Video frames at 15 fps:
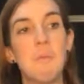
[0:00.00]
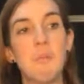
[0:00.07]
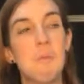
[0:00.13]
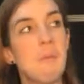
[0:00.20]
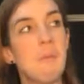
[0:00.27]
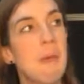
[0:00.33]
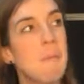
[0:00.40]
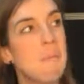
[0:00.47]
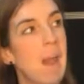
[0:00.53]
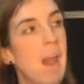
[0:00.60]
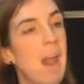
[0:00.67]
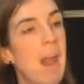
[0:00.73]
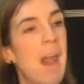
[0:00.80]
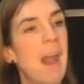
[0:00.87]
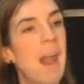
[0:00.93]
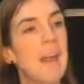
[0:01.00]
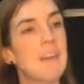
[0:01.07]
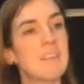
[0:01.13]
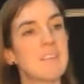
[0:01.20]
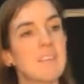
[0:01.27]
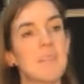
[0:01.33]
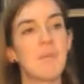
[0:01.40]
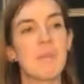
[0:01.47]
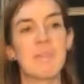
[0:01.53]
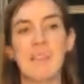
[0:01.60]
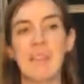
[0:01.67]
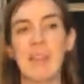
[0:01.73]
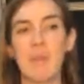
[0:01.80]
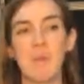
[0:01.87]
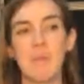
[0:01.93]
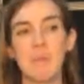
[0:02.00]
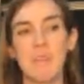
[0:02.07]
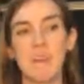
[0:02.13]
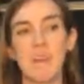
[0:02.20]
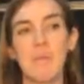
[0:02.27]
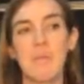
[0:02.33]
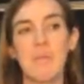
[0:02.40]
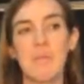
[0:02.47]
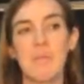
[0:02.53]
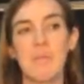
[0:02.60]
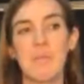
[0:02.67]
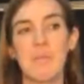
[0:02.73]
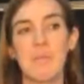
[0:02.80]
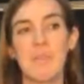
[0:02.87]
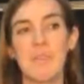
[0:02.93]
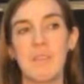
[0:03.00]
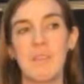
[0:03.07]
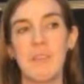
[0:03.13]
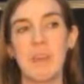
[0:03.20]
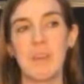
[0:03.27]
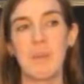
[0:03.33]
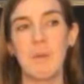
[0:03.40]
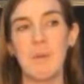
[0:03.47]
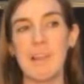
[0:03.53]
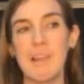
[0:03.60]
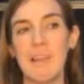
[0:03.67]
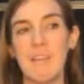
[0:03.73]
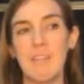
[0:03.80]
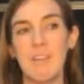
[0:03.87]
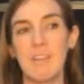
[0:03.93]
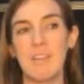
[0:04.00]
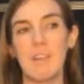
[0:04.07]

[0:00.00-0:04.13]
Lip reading: Remember at Mr. Kenner, what time's that call? 11?